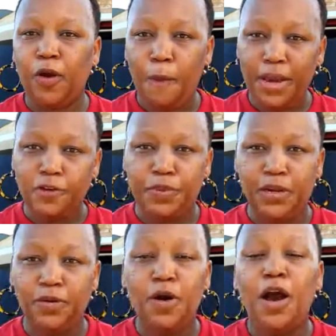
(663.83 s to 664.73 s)
Comment
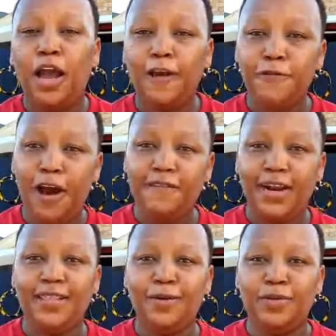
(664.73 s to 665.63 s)
below. If you have
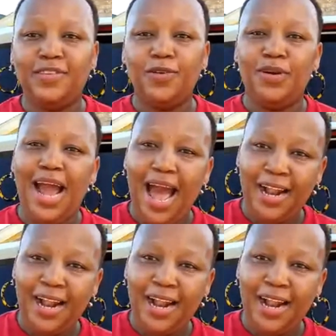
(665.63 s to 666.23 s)
another question,